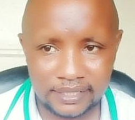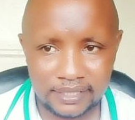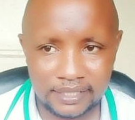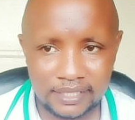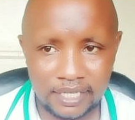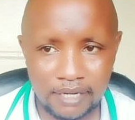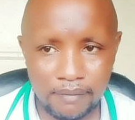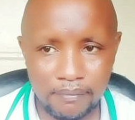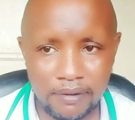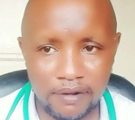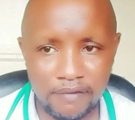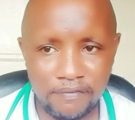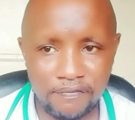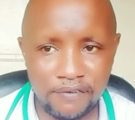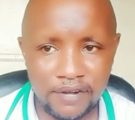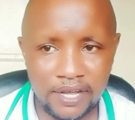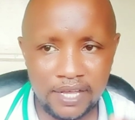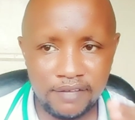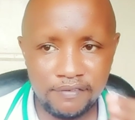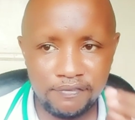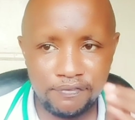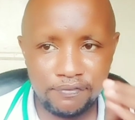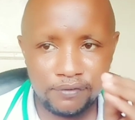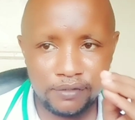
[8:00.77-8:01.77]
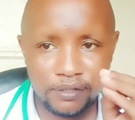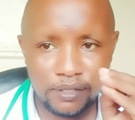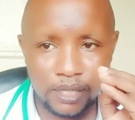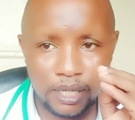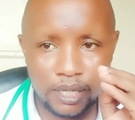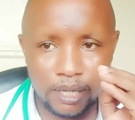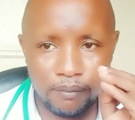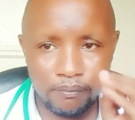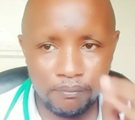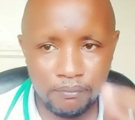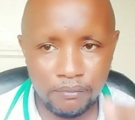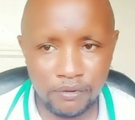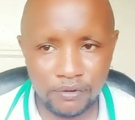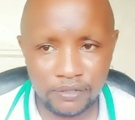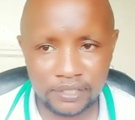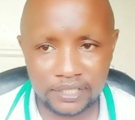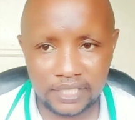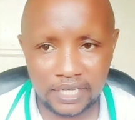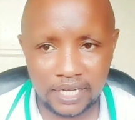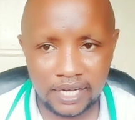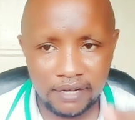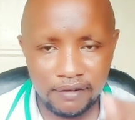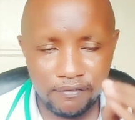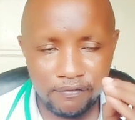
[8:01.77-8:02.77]
Number 5,
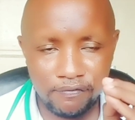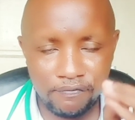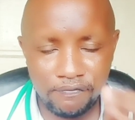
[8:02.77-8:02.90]
motor